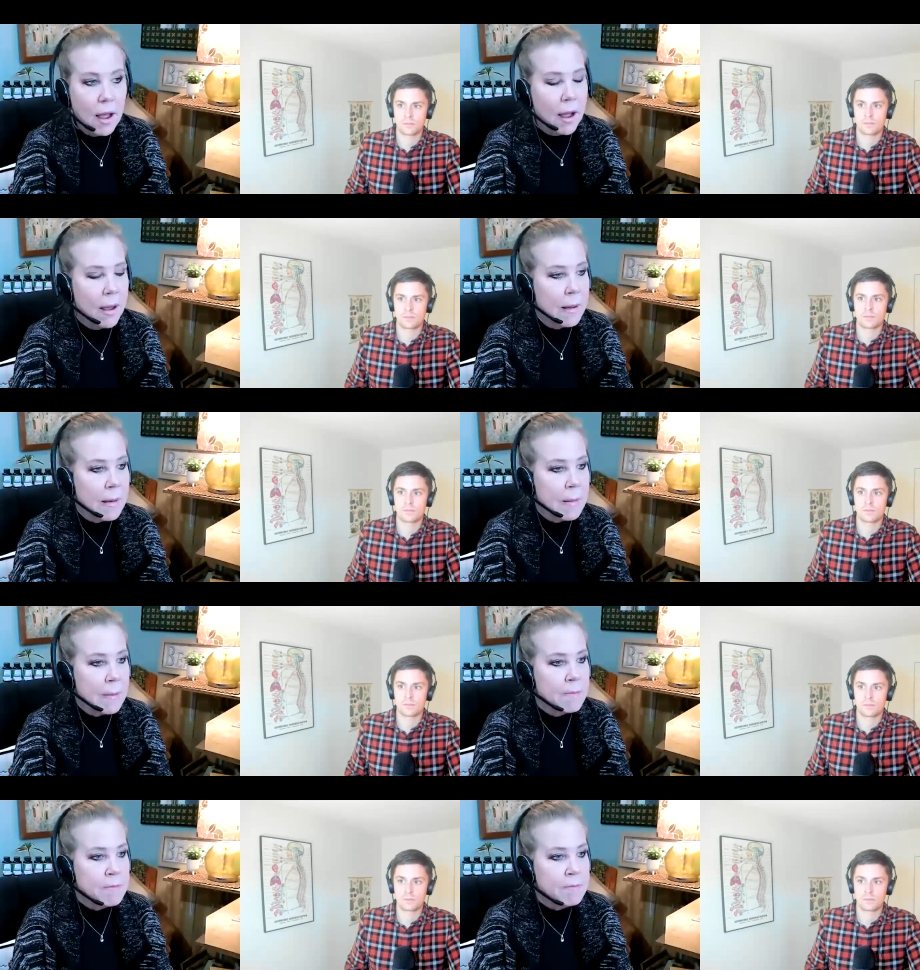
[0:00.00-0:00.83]

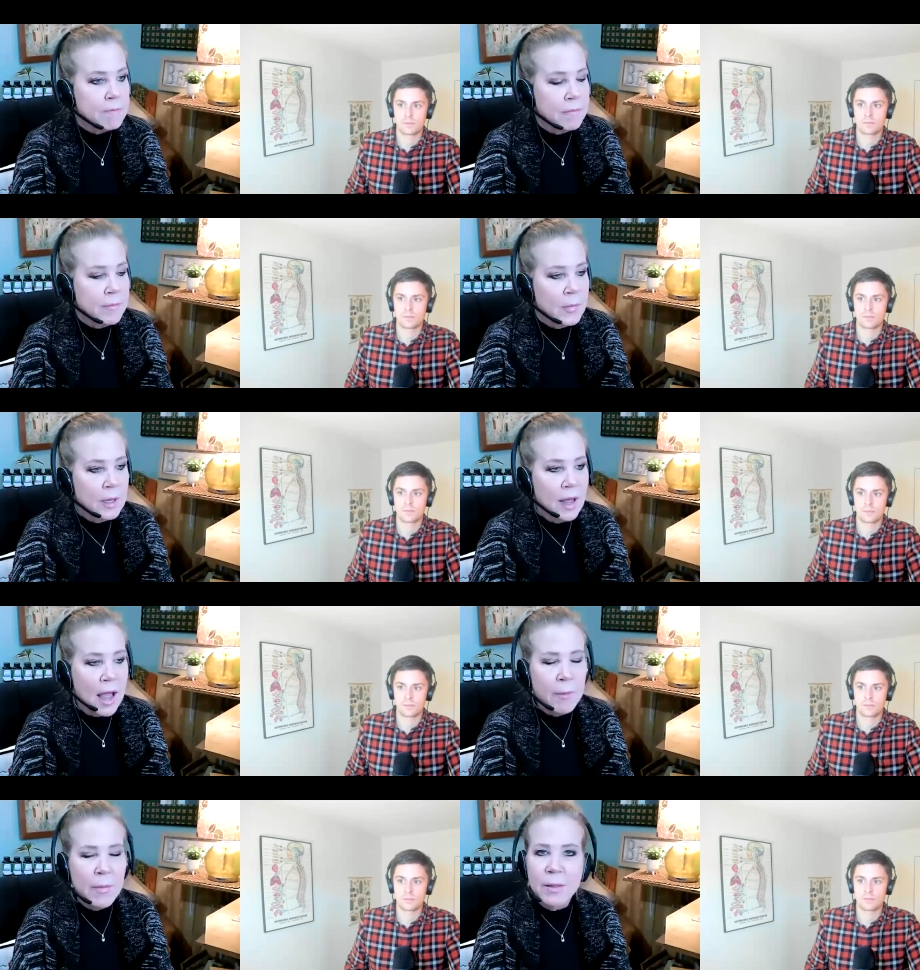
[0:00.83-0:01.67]
Speaker 1: Um,
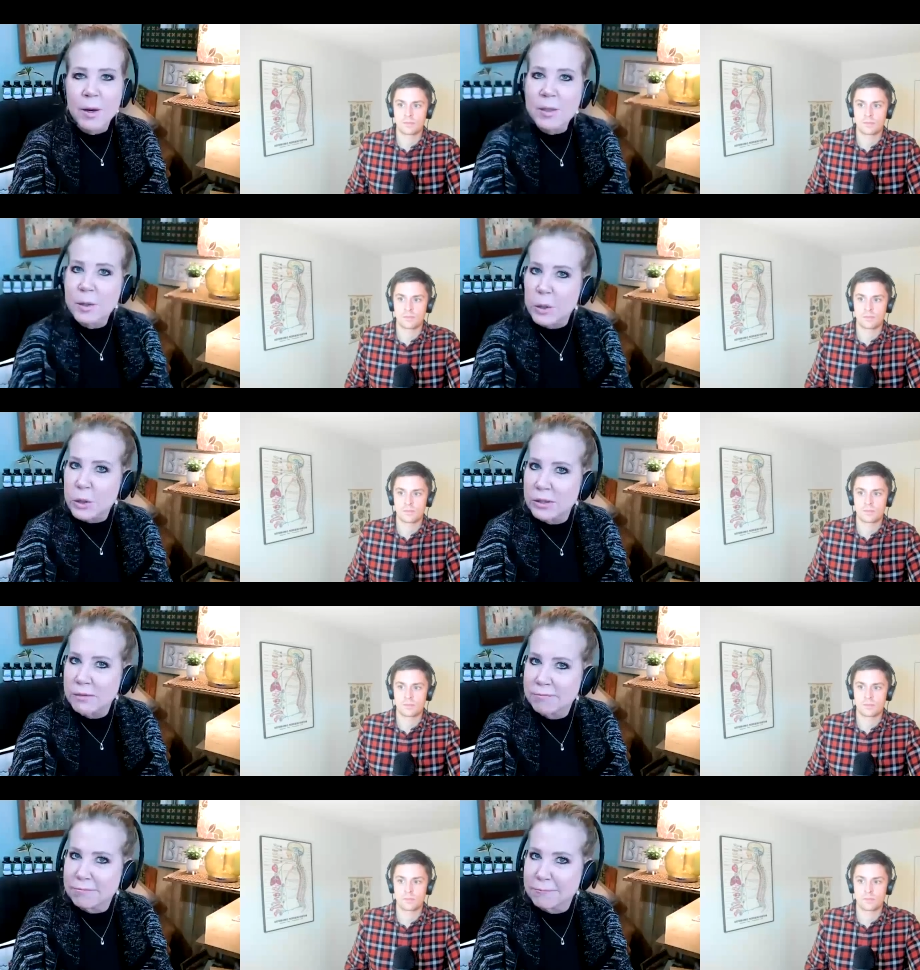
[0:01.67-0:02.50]
I mean, there's just
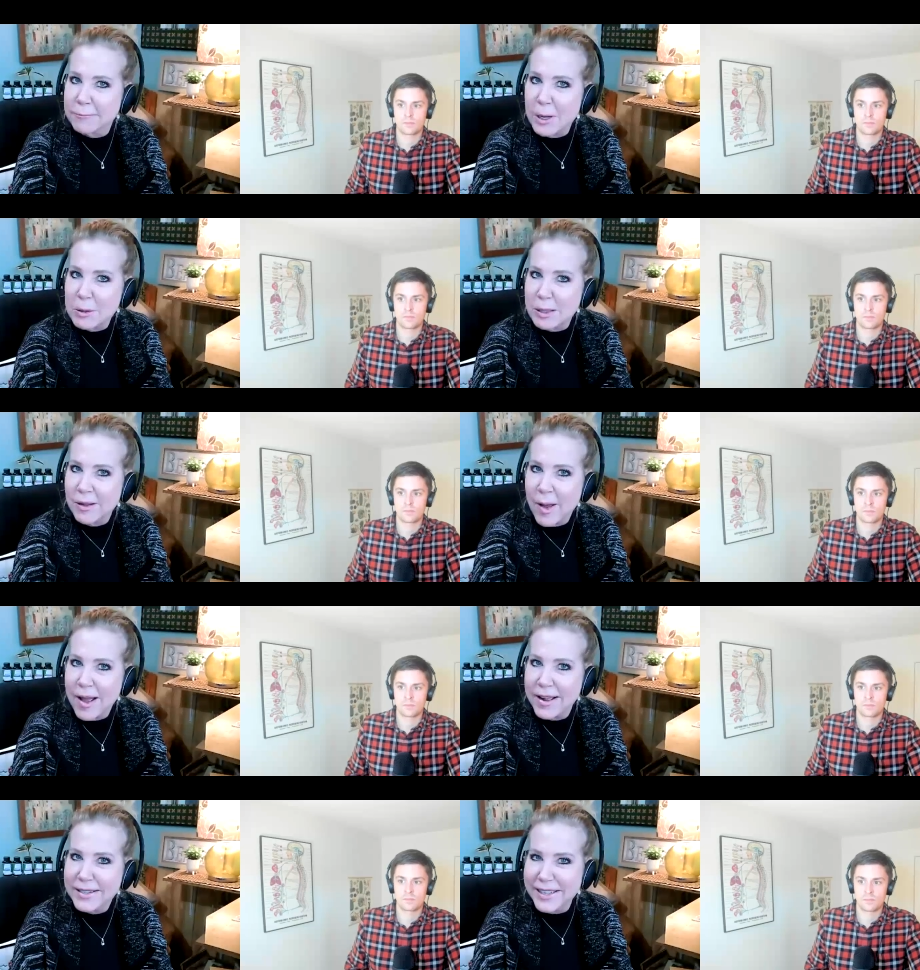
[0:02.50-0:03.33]
there's a
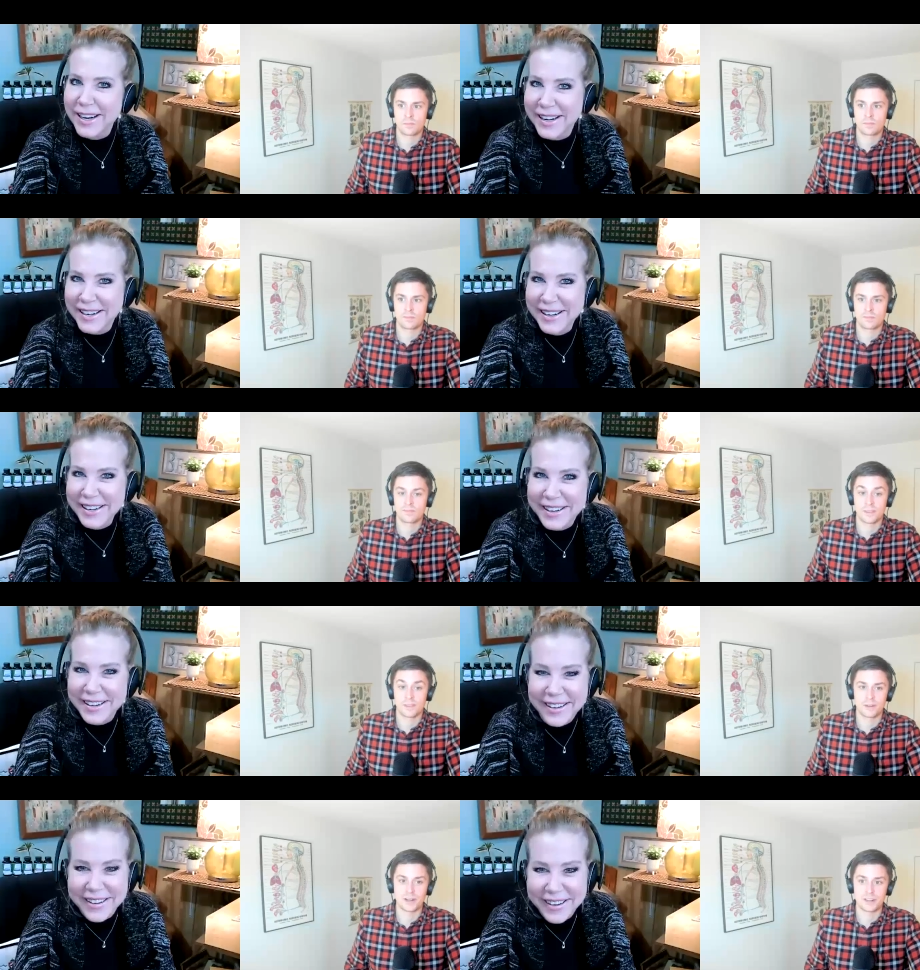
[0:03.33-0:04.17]
lot.
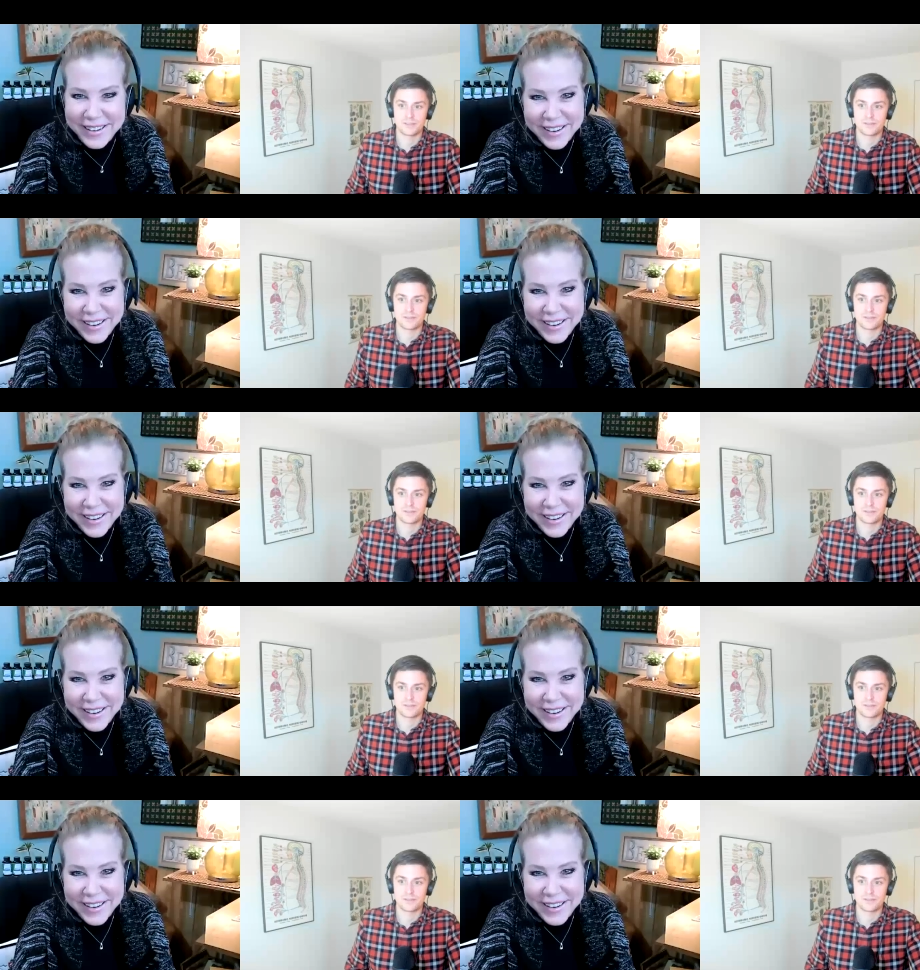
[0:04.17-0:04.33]
right.